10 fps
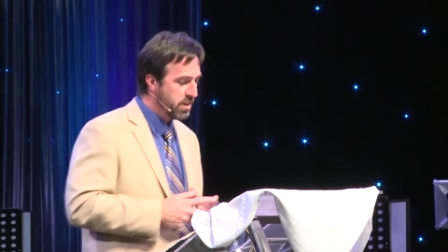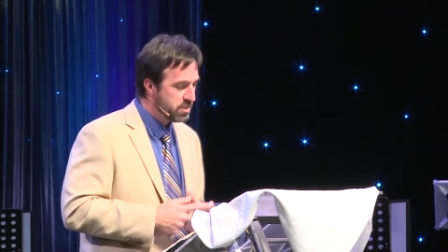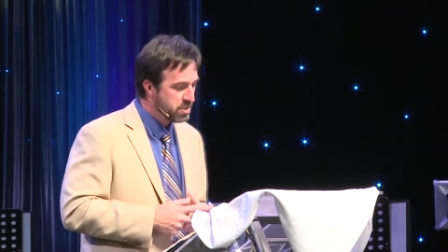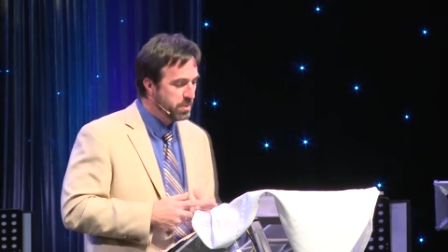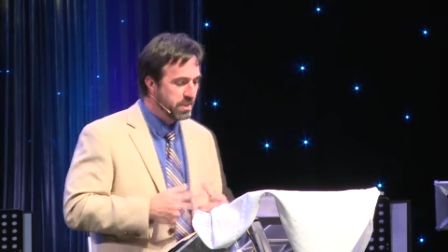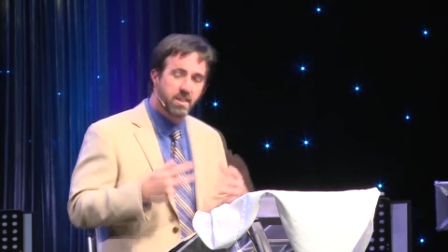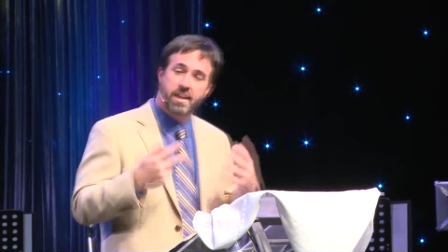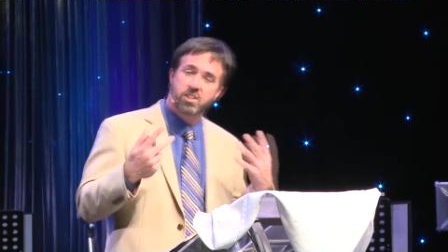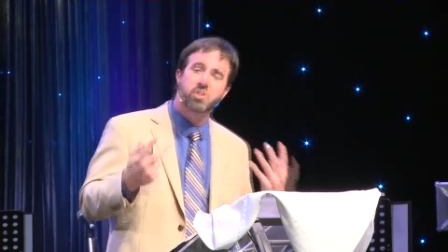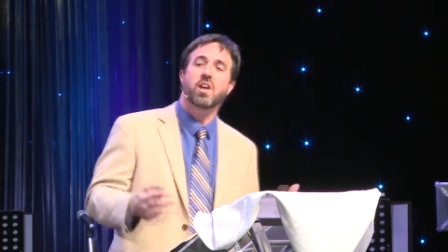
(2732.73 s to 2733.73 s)
to be
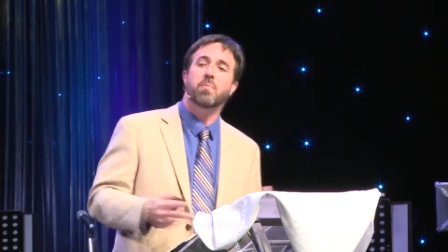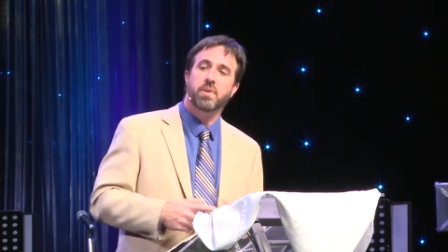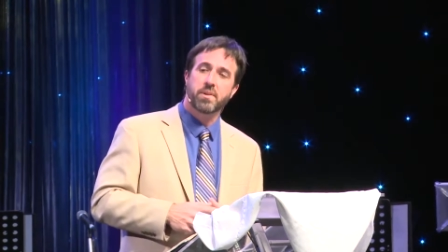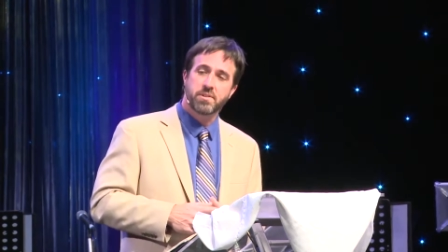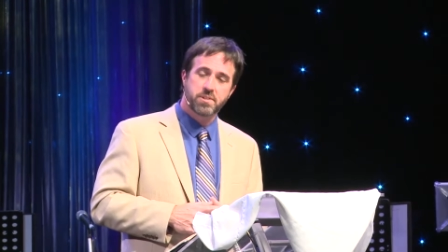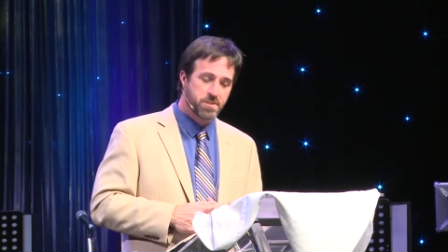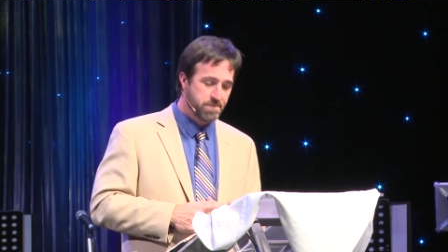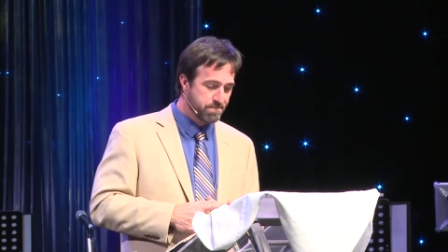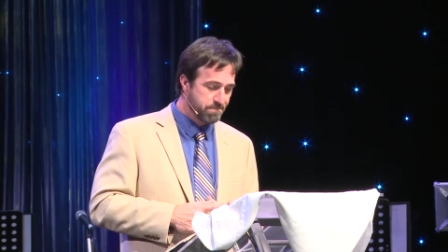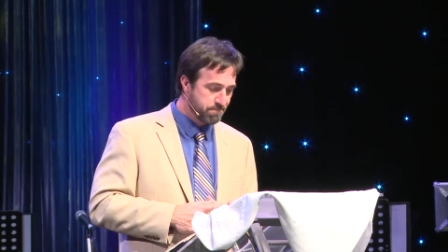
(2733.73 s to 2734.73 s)
like shepherds
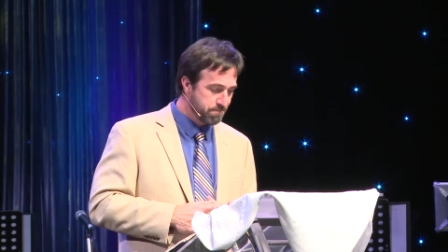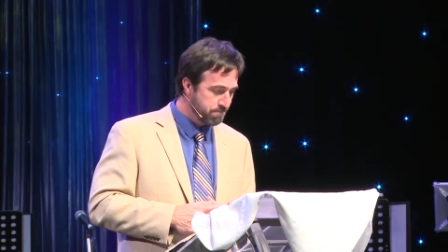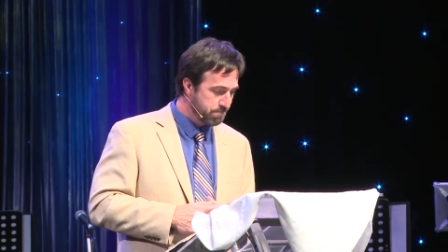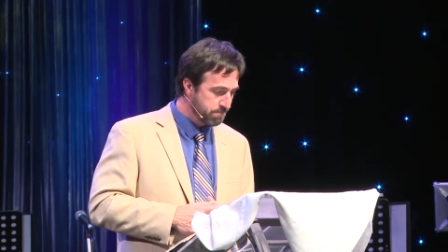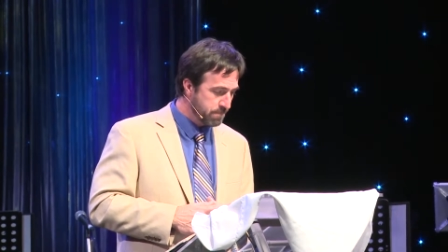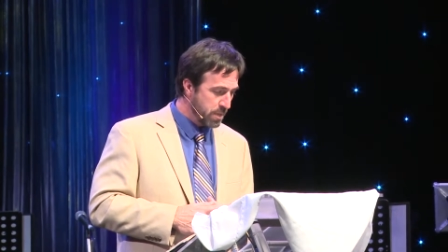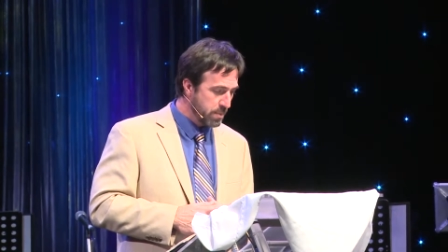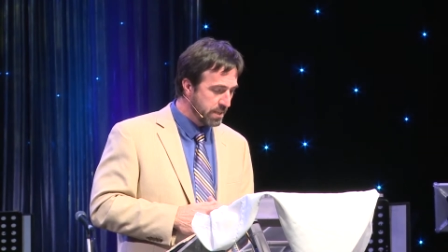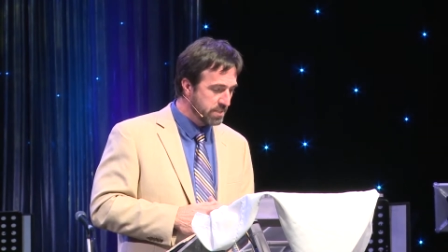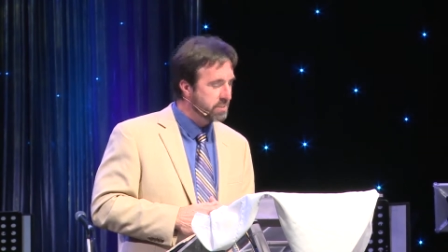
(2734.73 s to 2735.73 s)

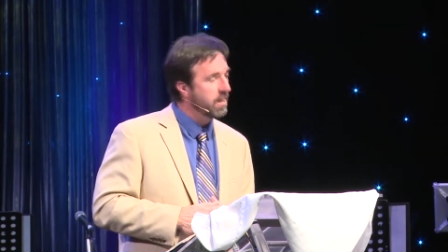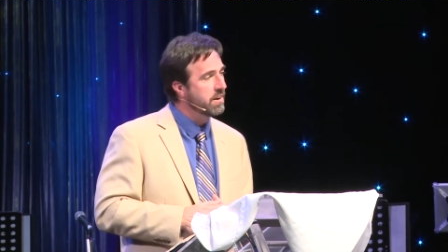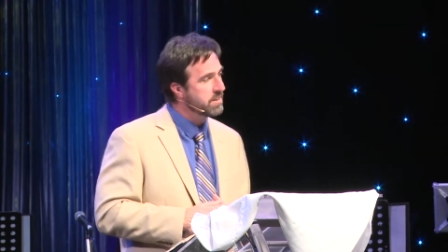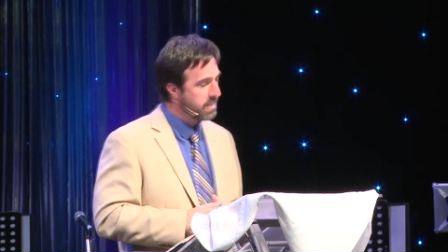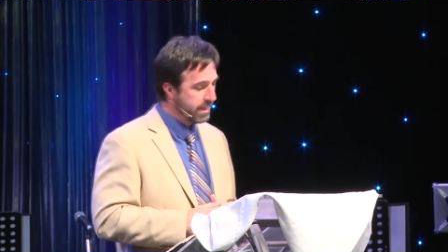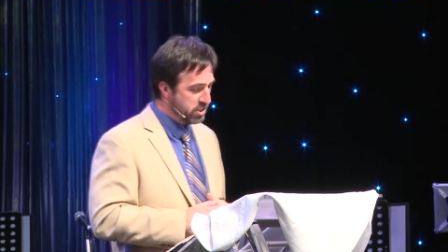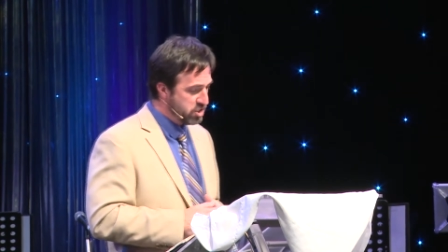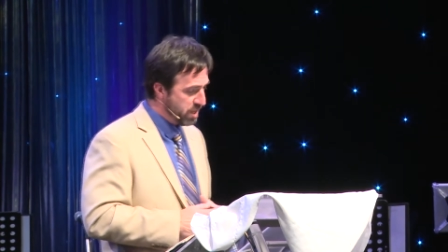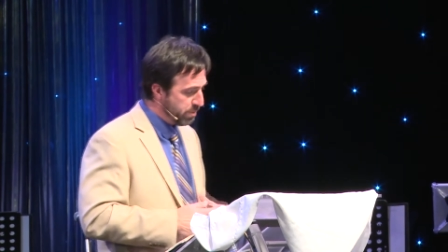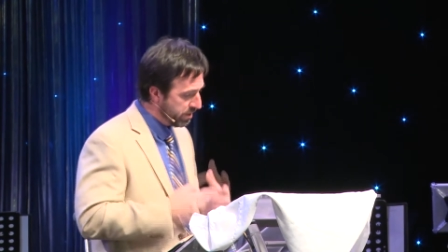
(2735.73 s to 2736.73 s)
because God is like a
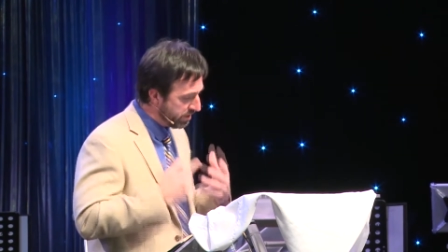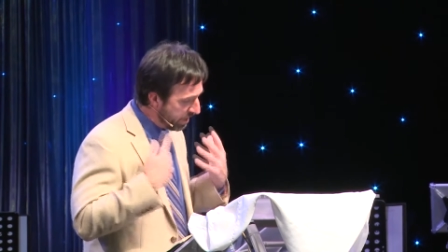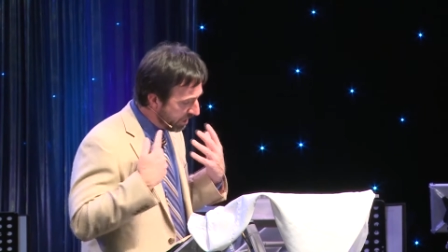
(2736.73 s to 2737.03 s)
shepherd.